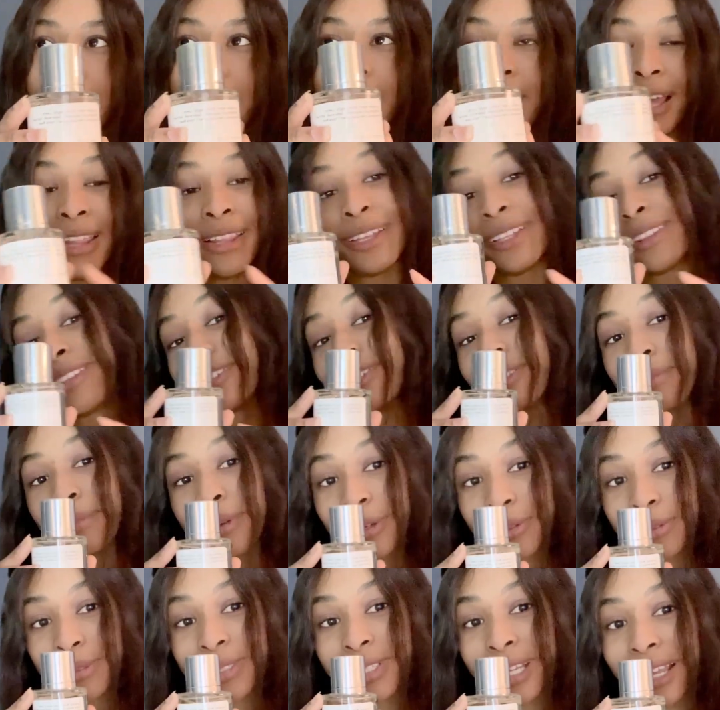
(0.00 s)
I like this the
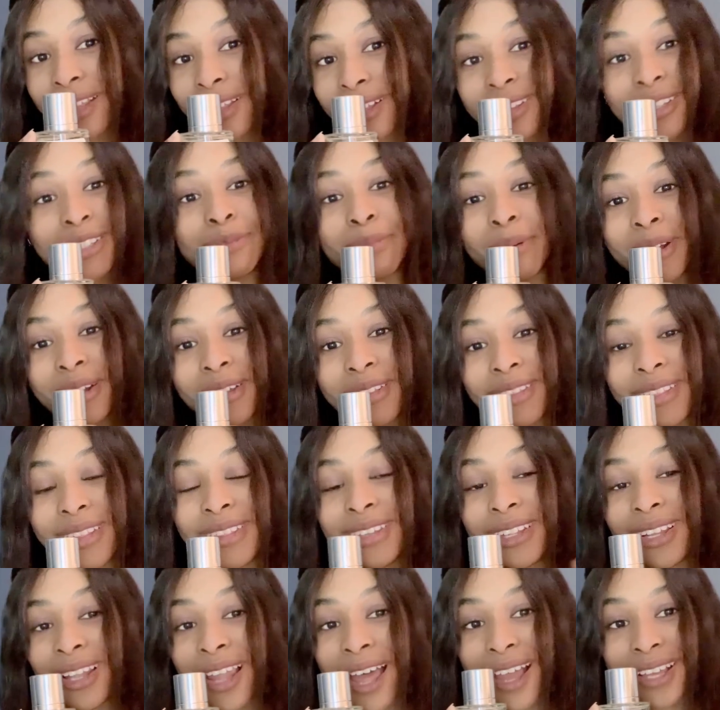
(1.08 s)
most. I like this better than
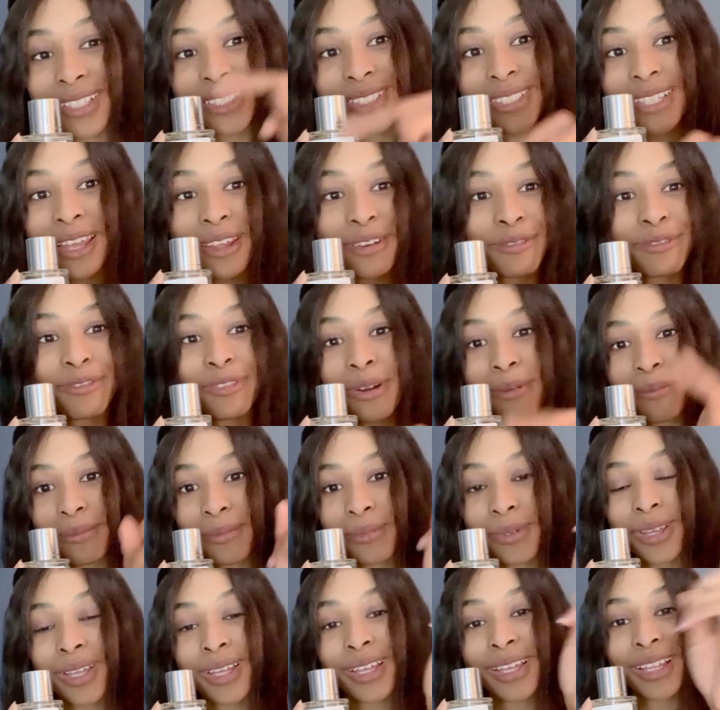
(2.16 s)
the last scent from
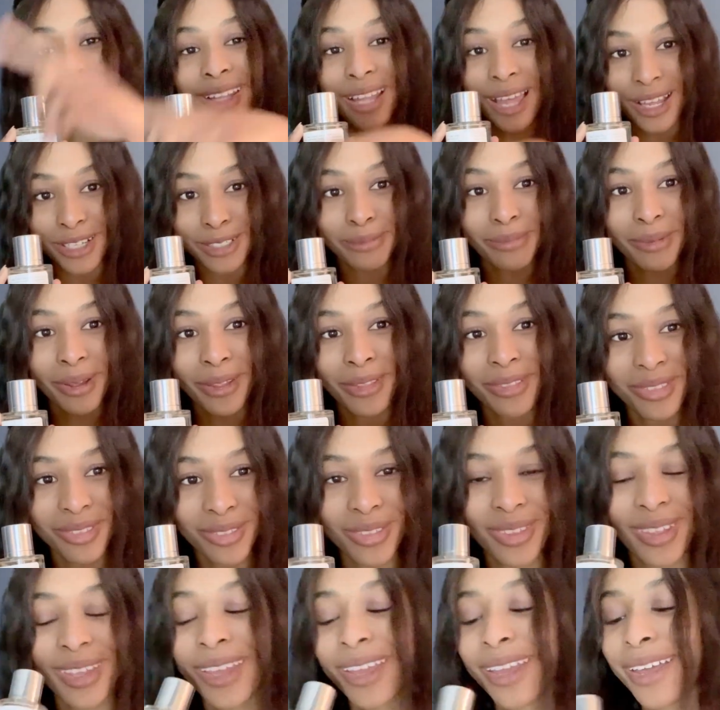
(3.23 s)
last month.
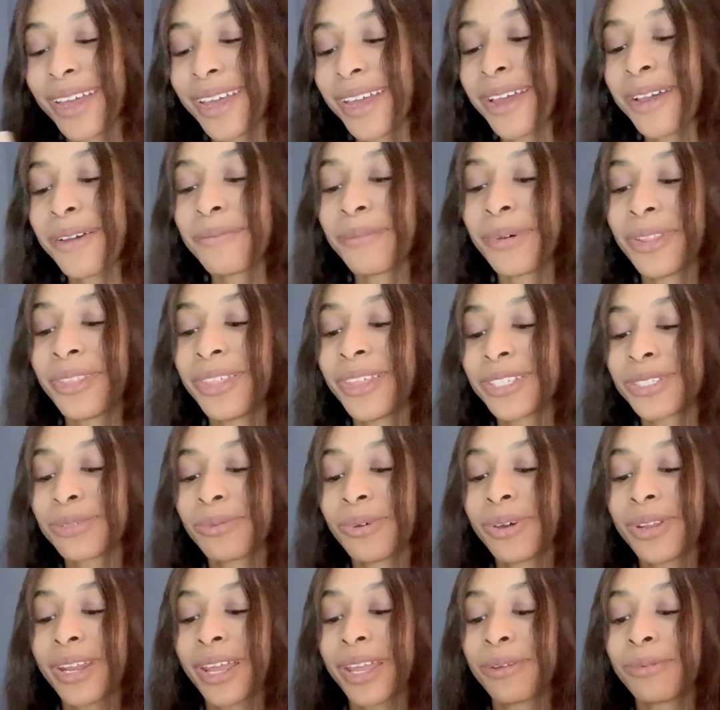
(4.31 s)
But this
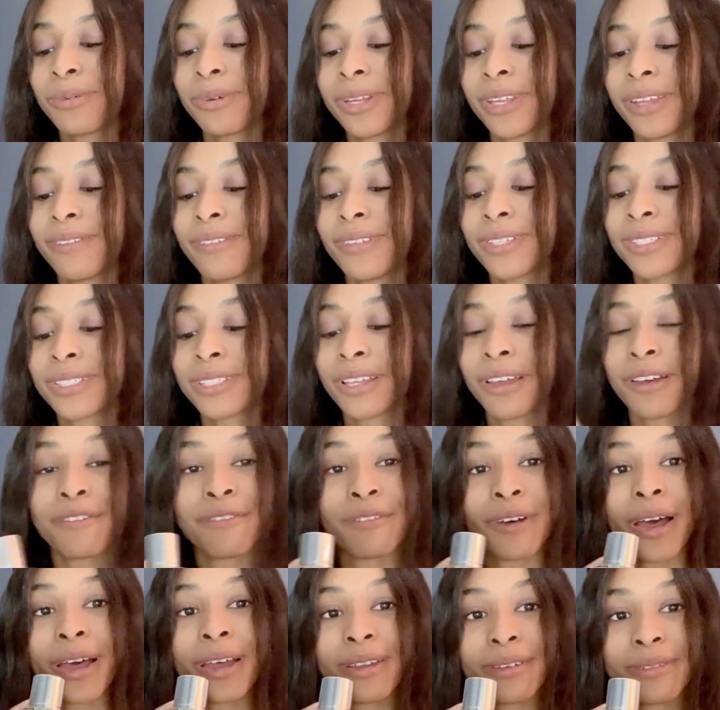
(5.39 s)
one, I will give this a
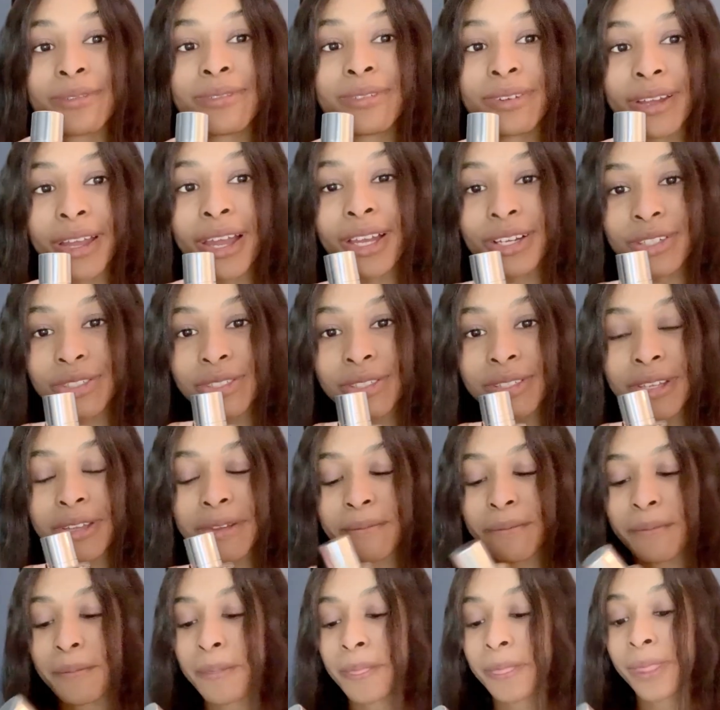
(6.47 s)
five, actually
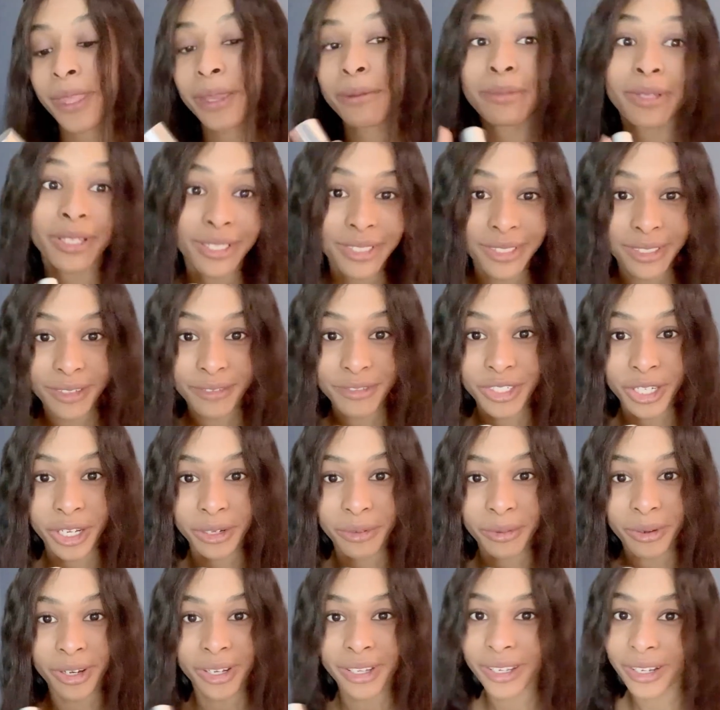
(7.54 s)
let's see if
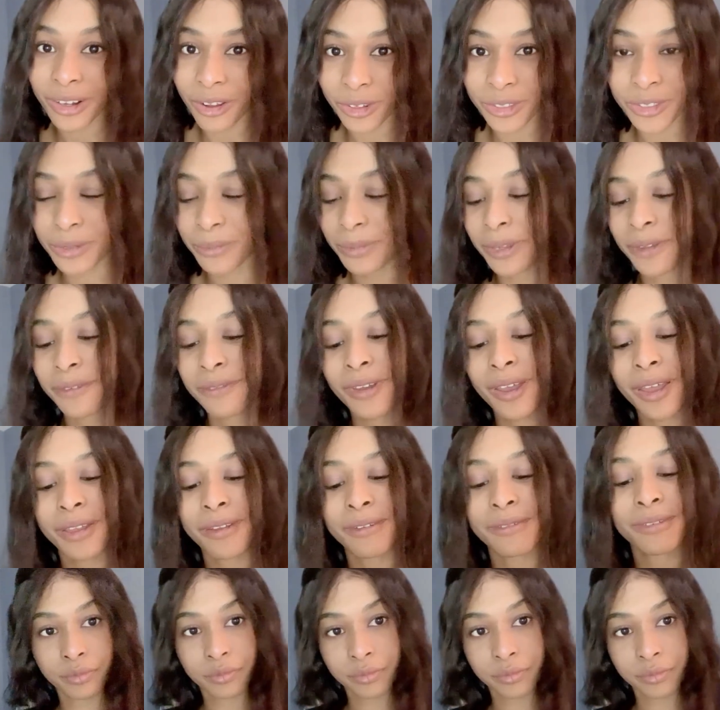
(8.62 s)
January can also be a five.